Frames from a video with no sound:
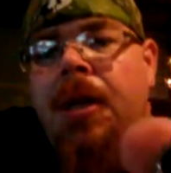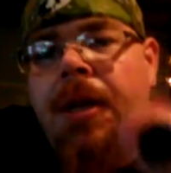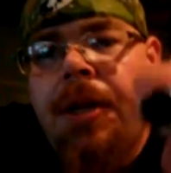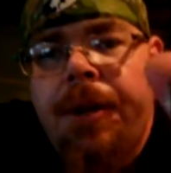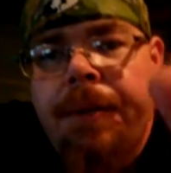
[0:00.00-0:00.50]

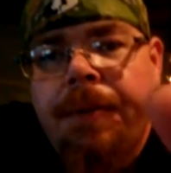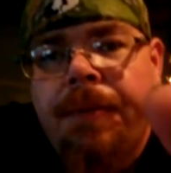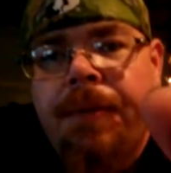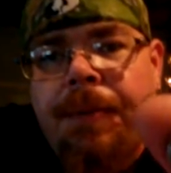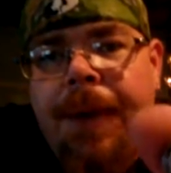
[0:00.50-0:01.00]
You know,
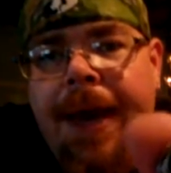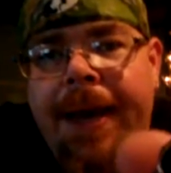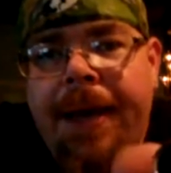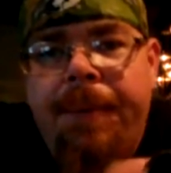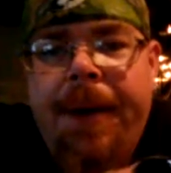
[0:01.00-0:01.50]
when you
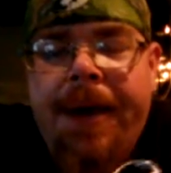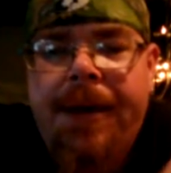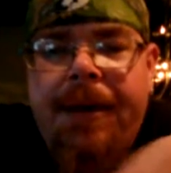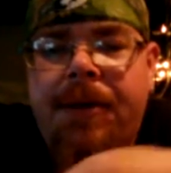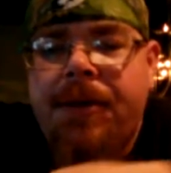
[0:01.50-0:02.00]
pack it
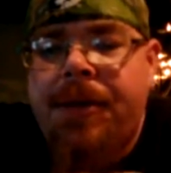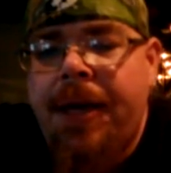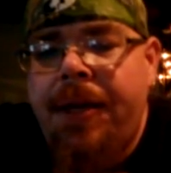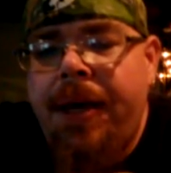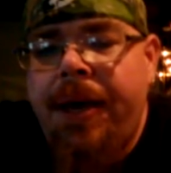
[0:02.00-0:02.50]
down
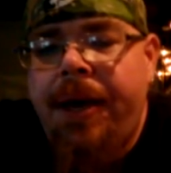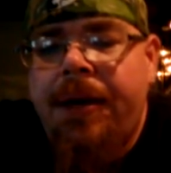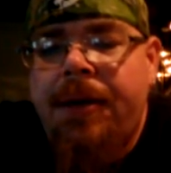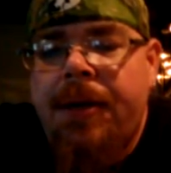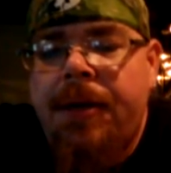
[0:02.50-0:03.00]
inside there.